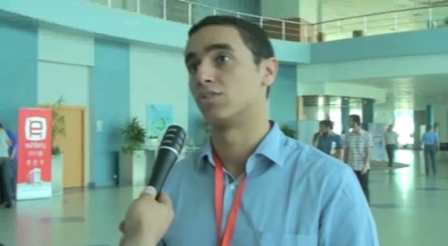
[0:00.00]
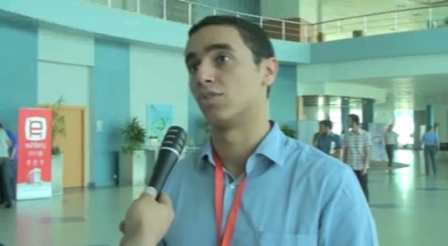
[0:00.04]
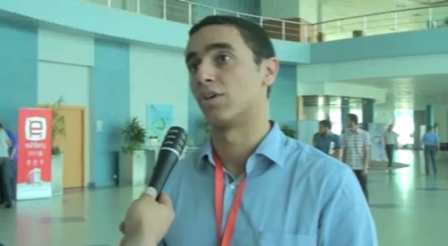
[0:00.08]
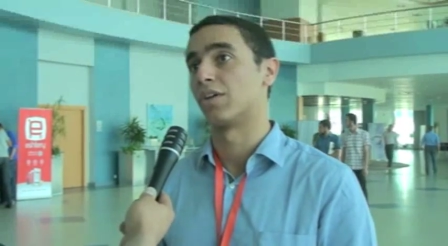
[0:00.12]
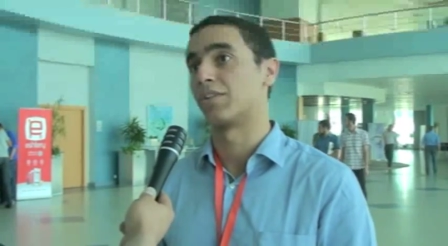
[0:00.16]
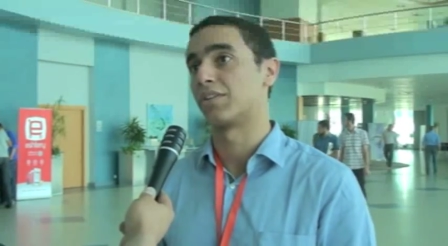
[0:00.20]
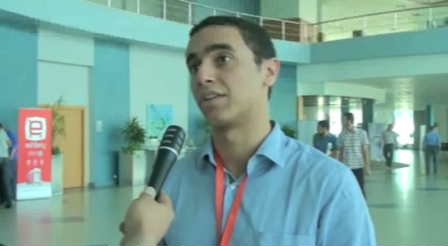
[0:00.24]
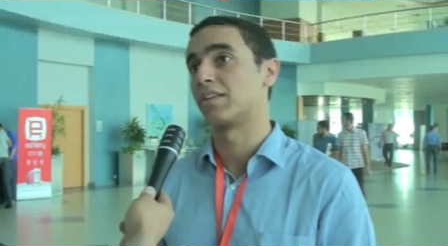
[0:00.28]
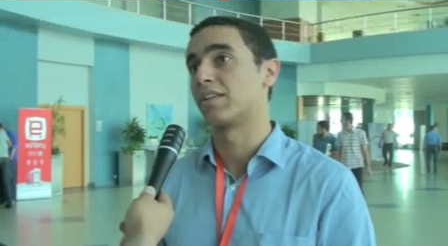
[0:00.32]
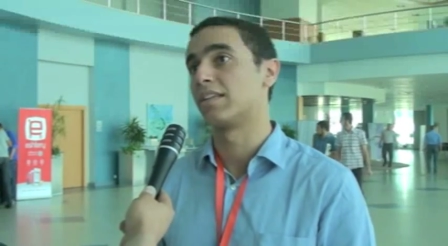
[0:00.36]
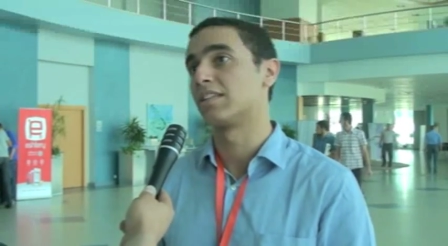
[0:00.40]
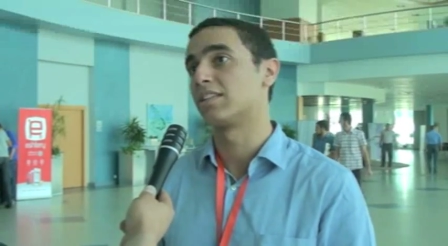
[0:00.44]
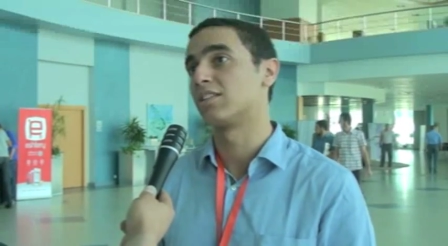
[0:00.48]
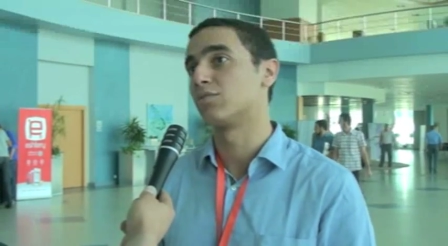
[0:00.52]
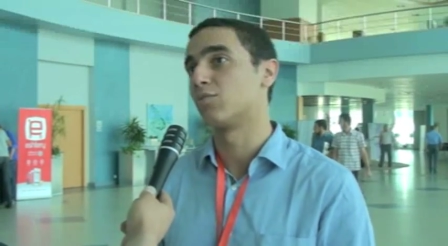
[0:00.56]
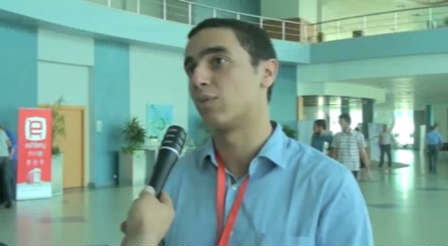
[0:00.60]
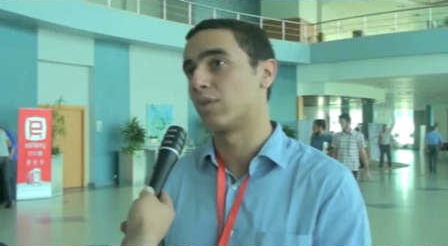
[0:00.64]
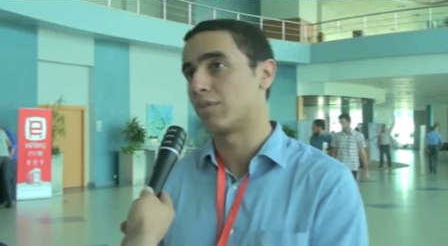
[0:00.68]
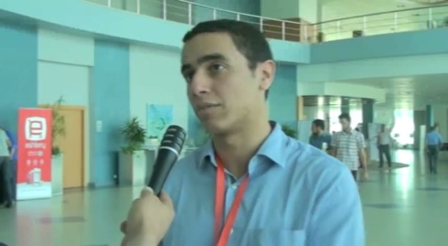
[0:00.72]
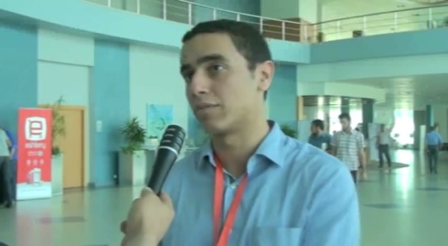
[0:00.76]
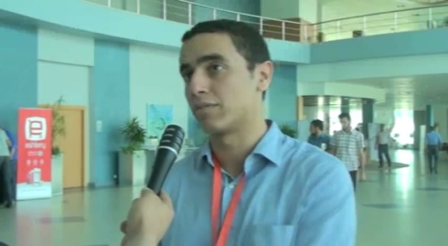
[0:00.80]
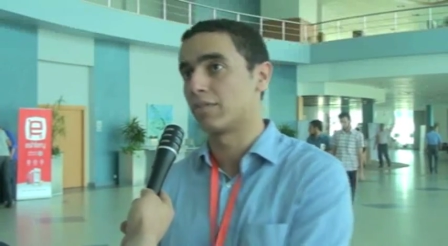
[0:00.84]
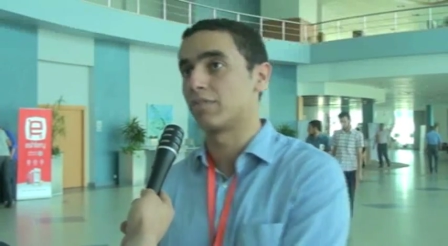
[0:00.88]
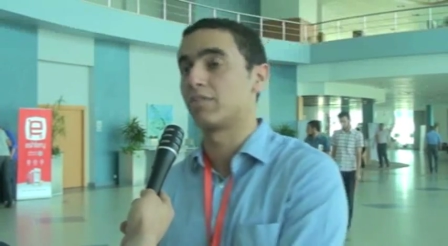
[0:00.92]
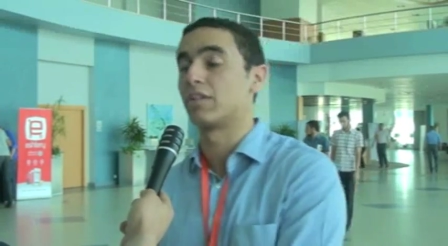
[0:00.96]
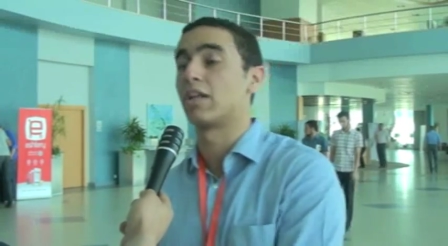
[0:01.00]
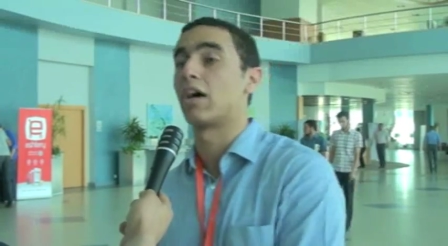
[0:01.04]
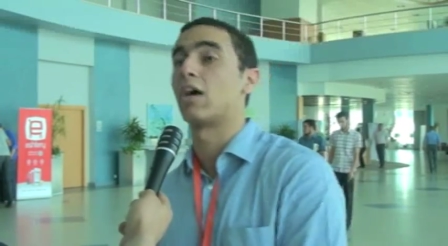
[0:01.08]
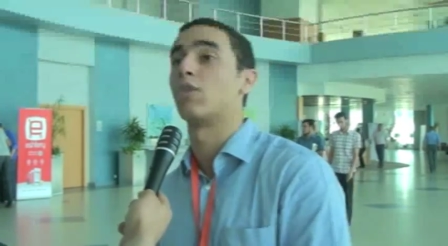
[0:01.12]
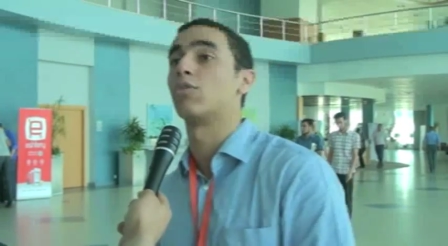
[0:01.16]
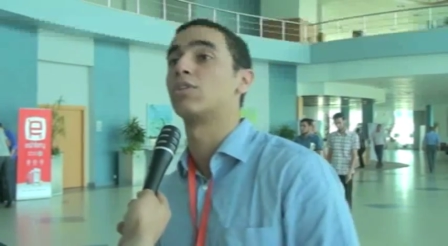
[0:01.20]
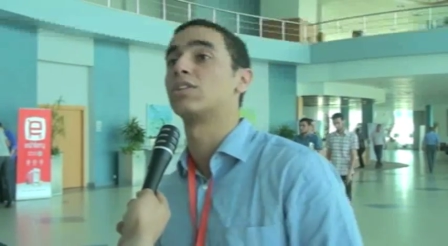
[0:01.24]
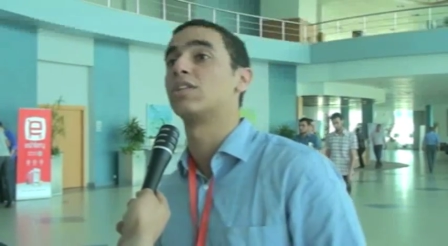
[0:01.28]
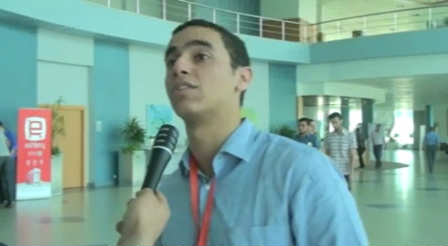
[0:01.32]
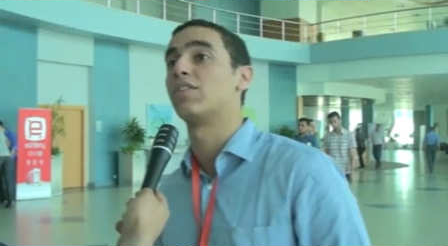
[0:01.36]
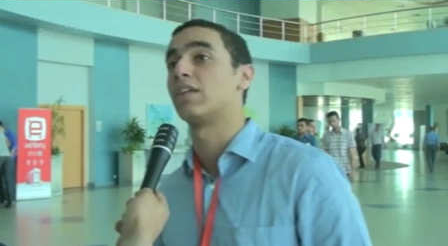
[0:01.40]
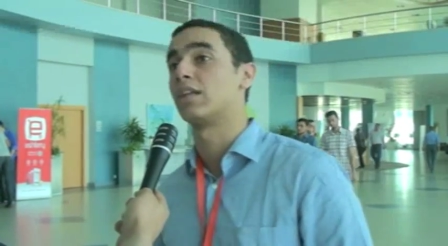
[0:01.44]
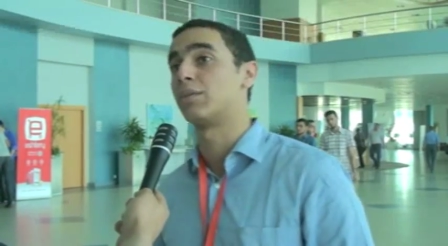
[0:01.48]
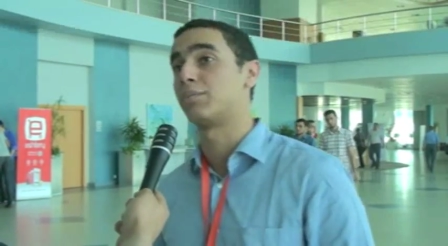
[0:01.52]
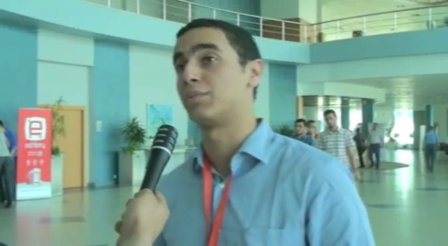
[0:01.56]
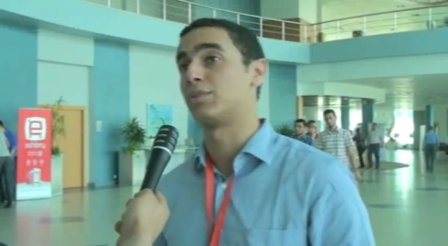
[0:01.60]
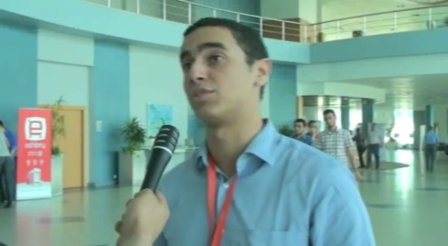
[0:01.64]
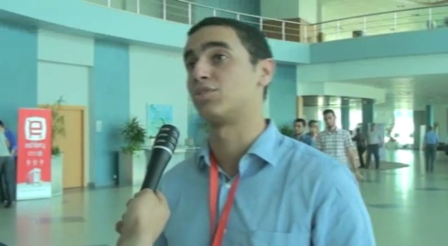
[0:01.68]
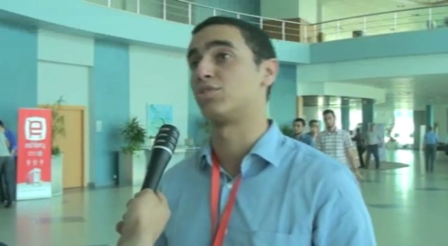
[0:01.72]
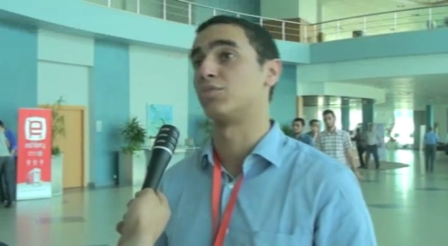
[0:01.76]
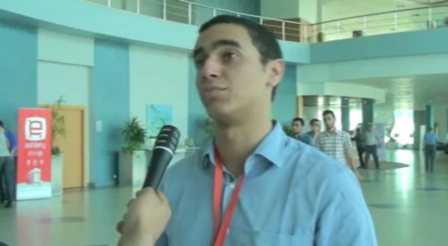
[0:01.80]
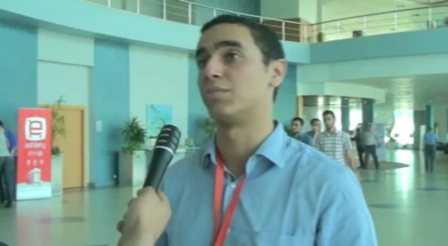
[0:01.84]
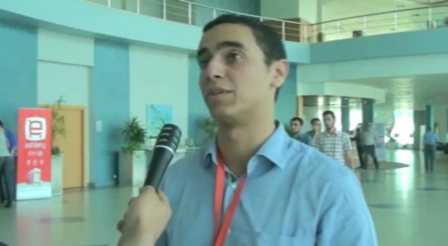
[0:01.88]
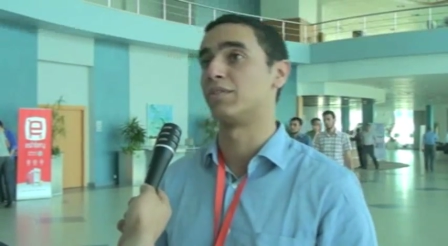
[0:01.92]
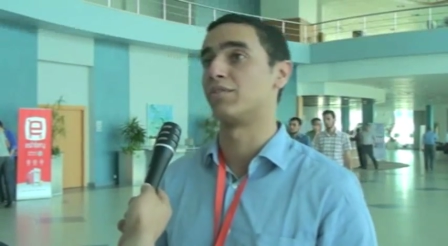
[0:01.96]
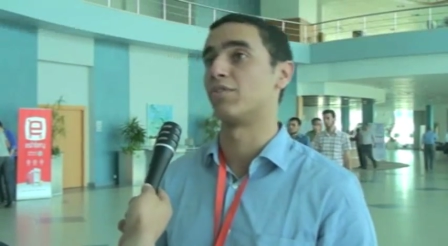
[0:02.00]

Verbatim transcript: So I think this is what our developers should